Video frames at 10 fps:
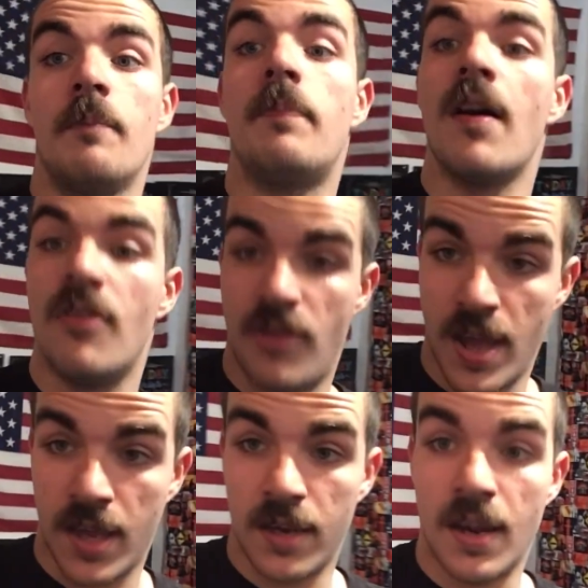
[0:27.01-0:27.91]
but
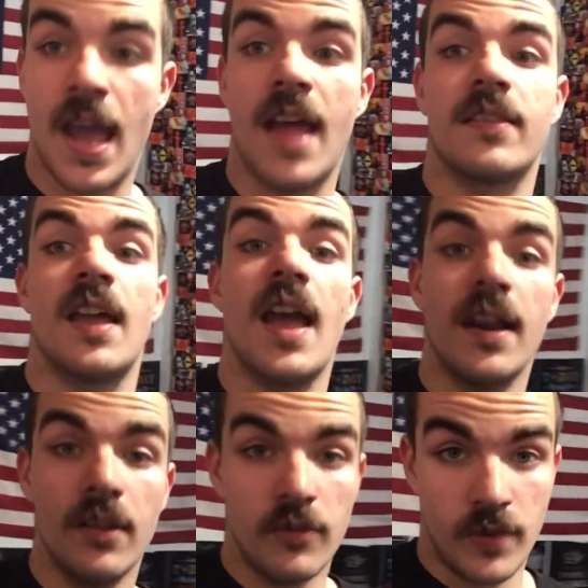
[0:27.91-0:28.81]
then at the
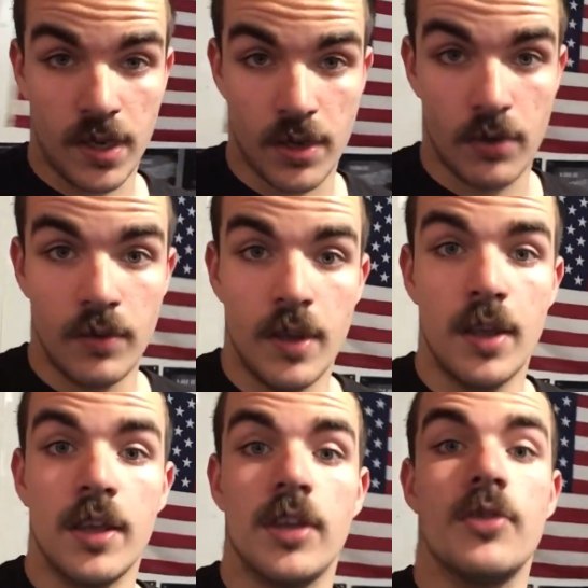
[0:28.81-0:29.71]
end of the video
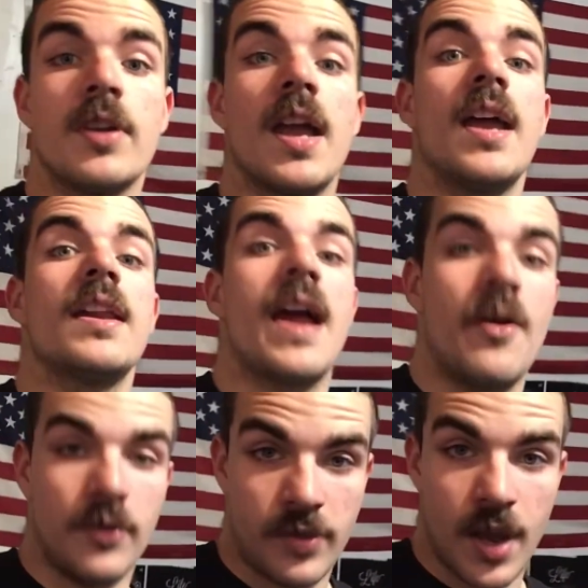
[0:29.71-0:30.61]
you get an
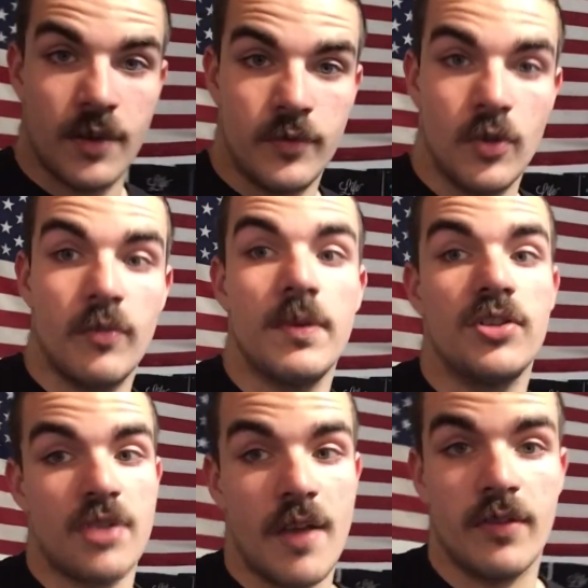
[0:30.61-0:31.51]
outside view of me
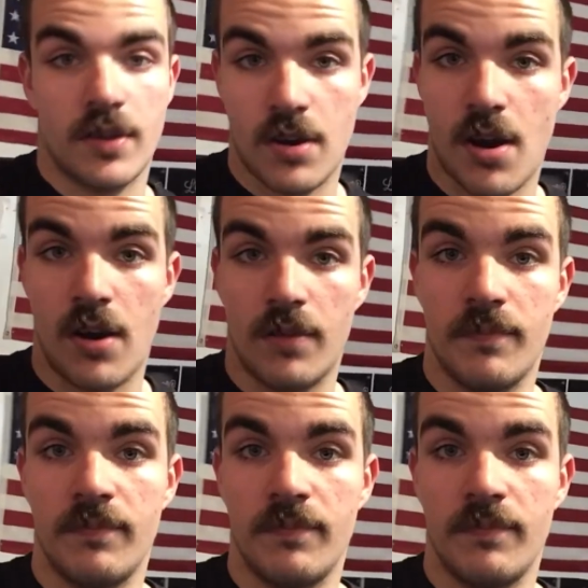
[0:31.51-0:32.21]
driving the car.